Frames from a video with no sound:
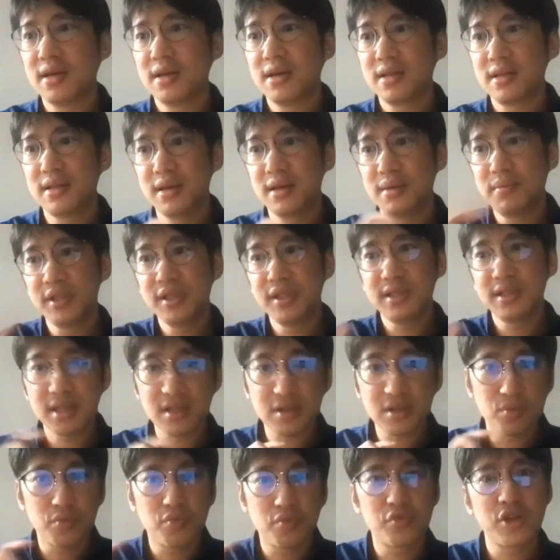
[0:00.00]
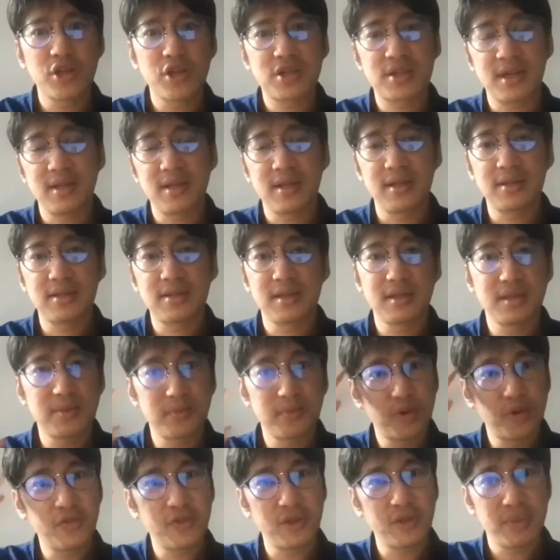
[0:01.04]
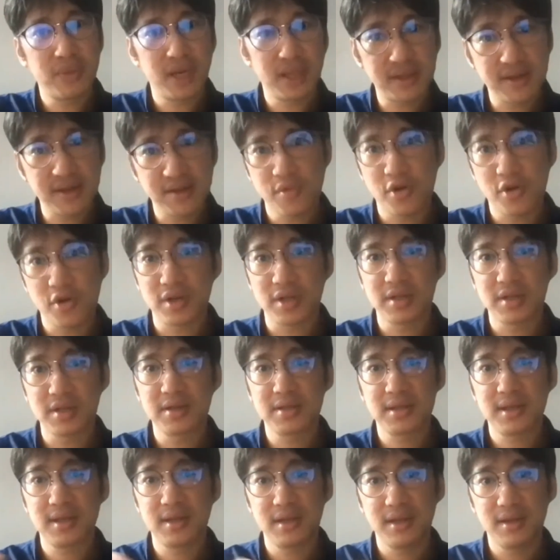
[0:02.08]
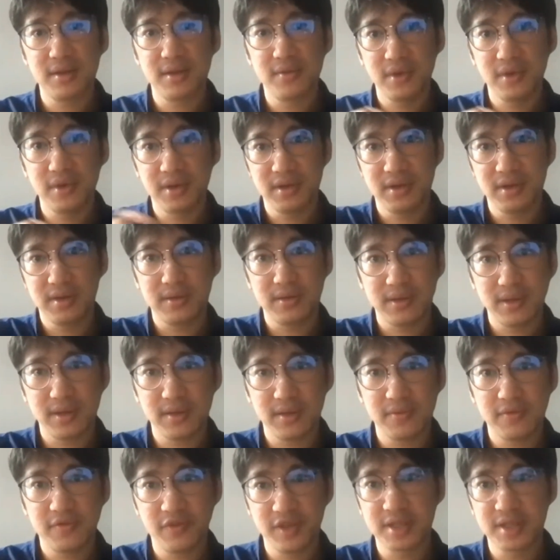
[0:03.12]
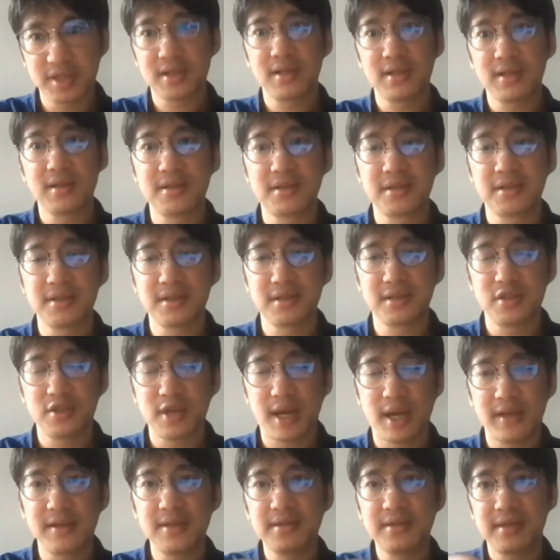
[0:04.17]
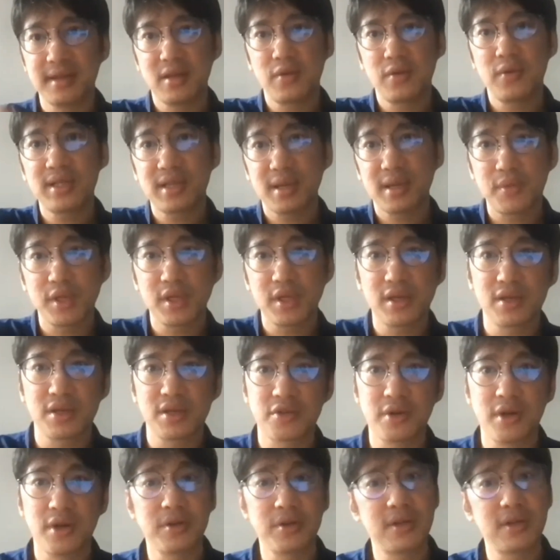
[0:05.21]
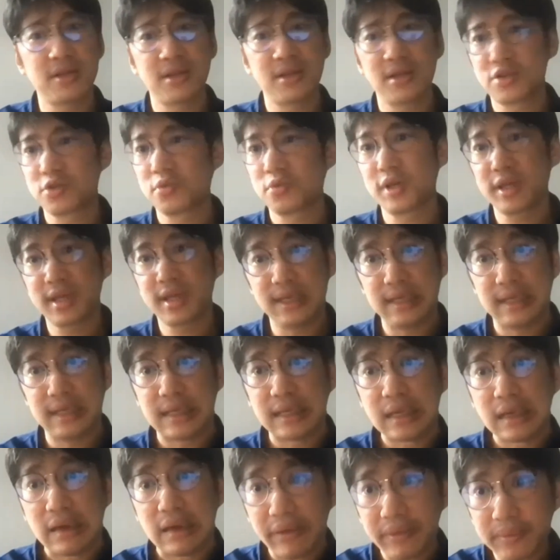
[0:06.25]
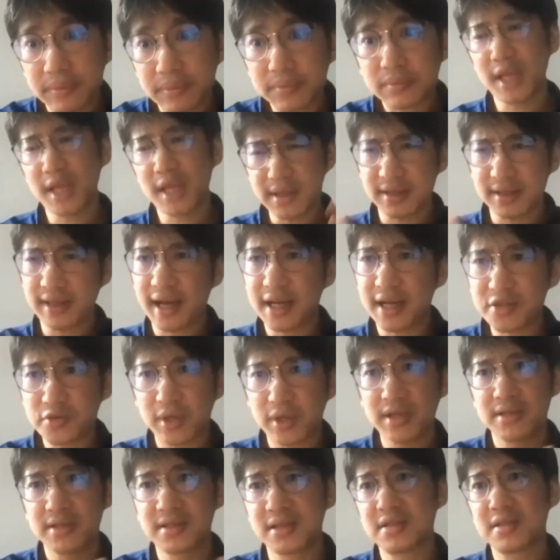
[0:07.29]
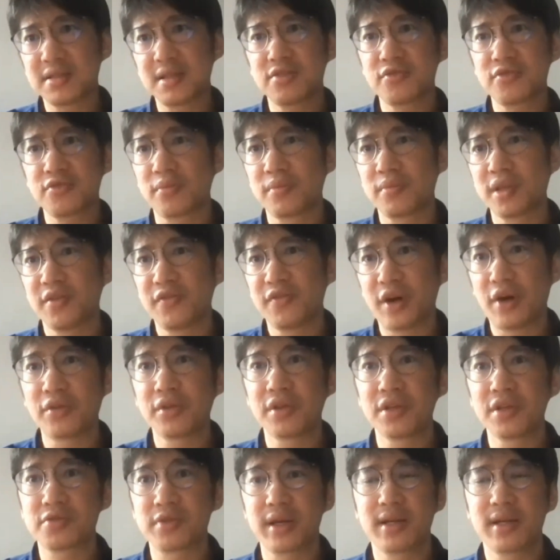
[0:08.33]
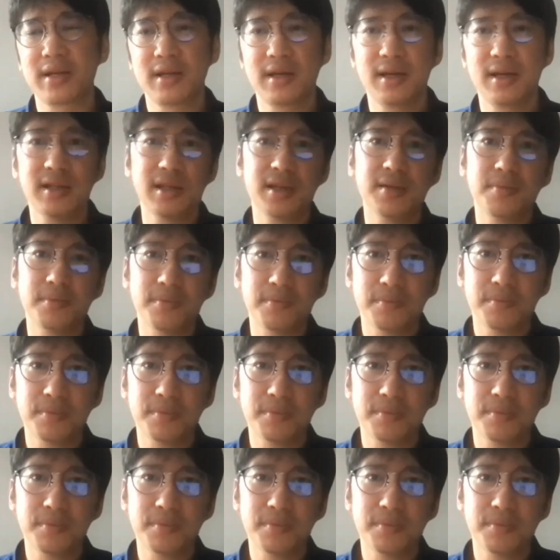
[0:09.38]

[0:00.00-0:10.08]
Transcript: the ability to bridge that distance, both in mental models and physical distance and understanding what's happening on the ground is super key. Then the last one is distance from the founders, right? In the early